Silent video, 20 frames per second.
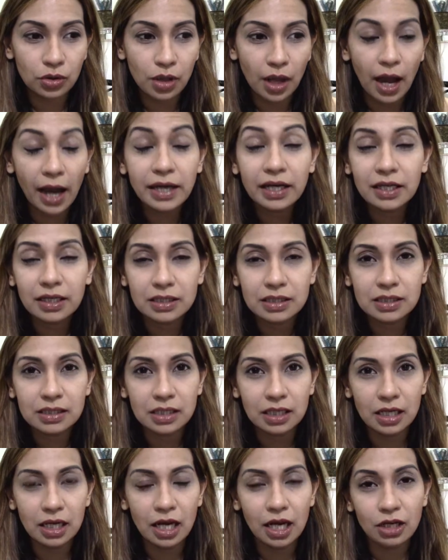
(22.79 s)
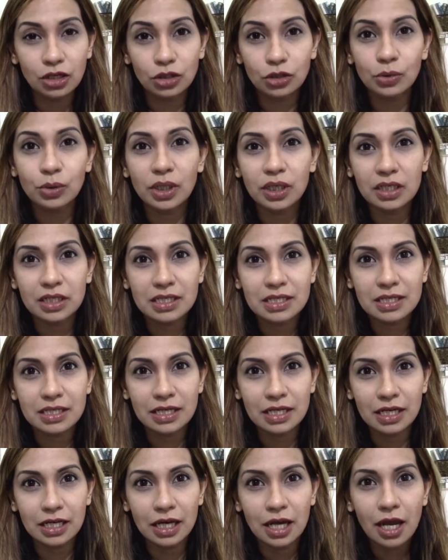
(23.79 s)
I can see and you can
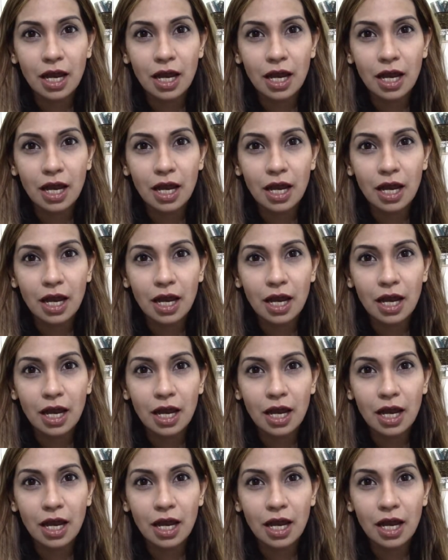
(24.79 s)
see